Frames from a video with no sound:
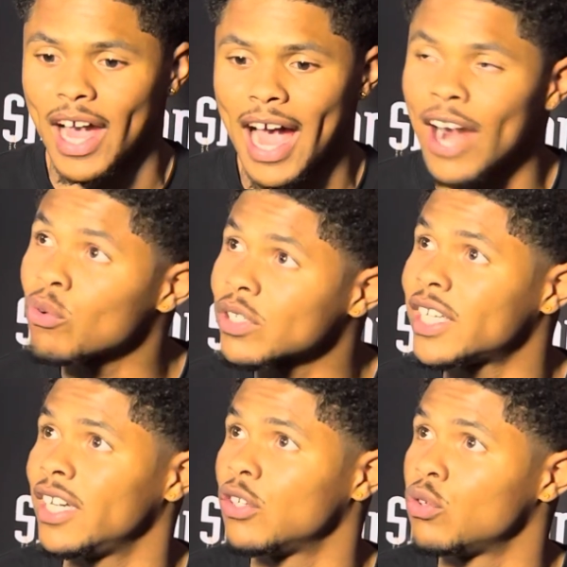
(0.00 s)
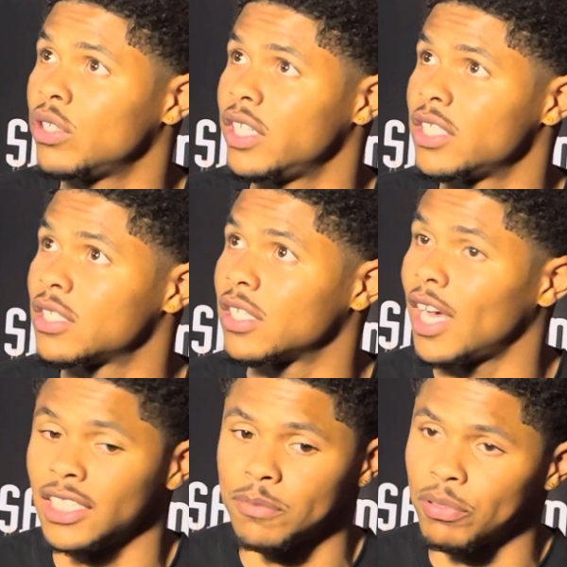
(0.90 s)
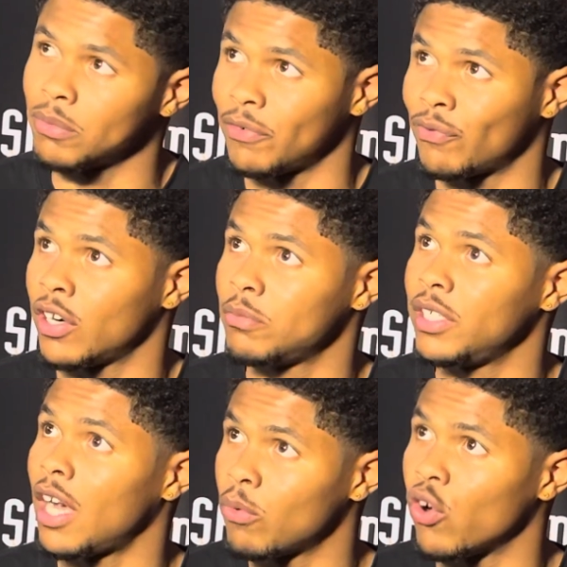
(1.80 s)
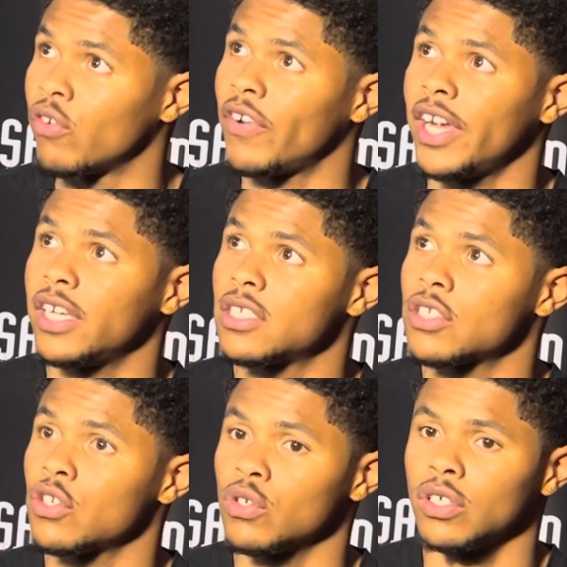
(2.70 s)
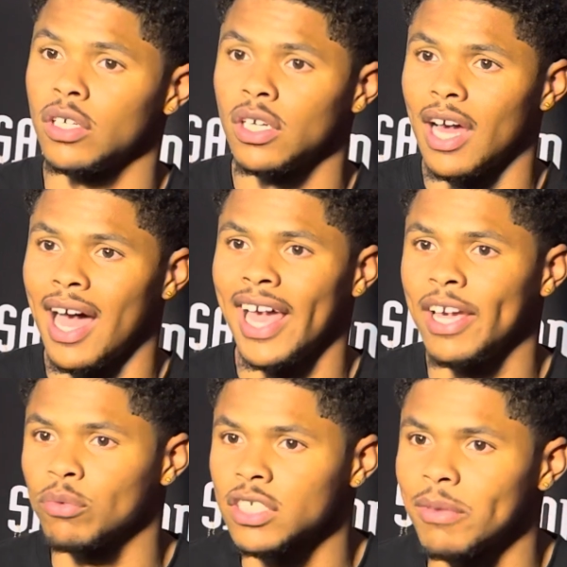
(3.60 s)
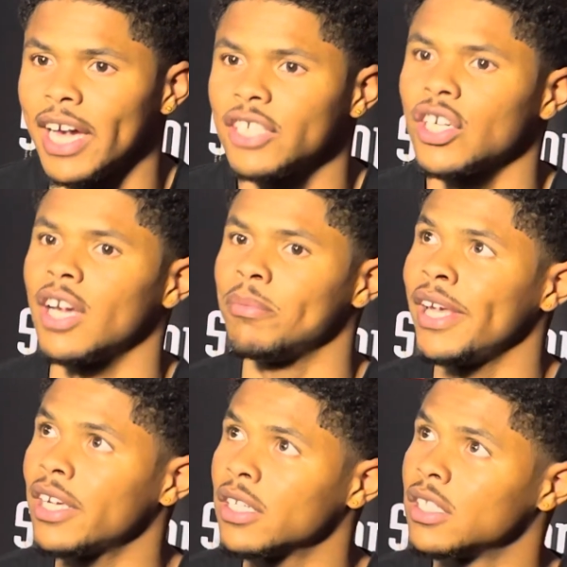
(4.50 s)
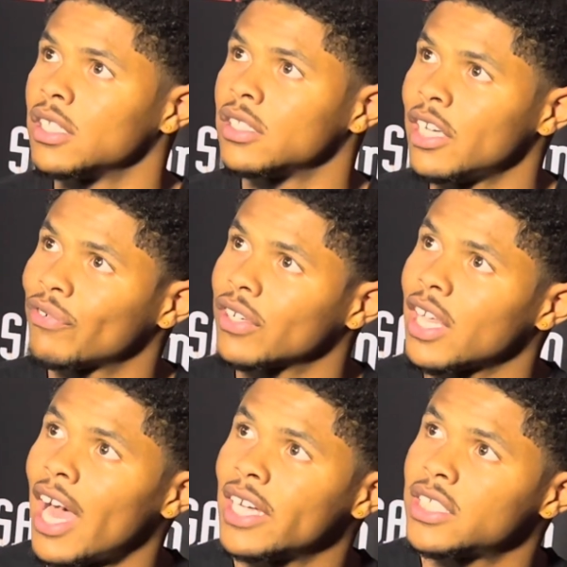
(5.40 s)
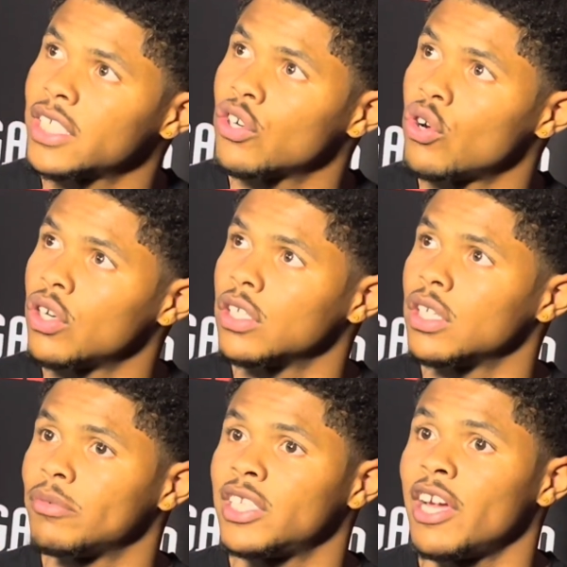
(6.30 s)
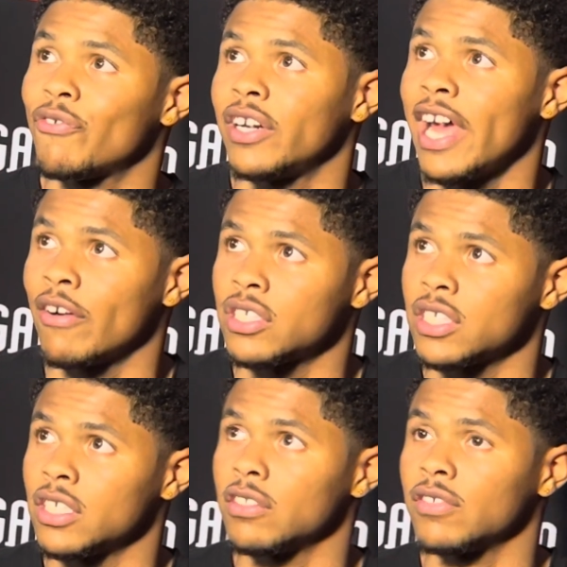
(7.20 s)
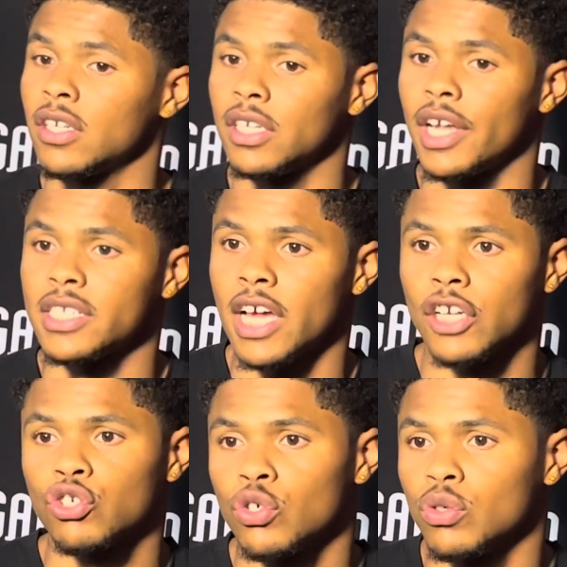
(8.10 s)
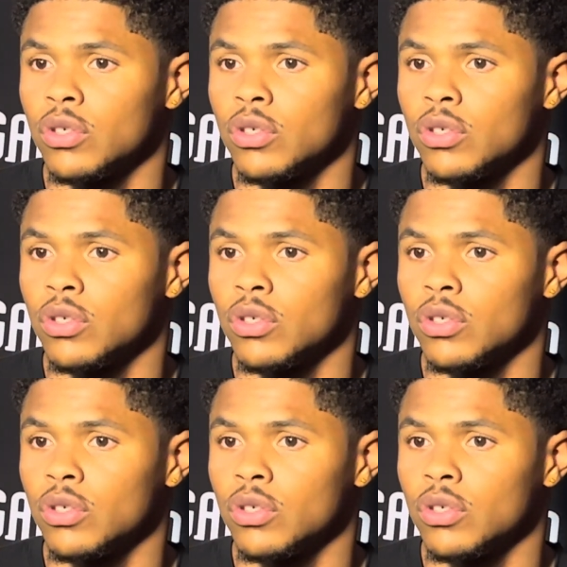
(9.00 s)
I don't care who it is. Like, just put them in front of me, I'm gonna fight. So I hate when somebody try to make a different logic or a different narrative that's not true.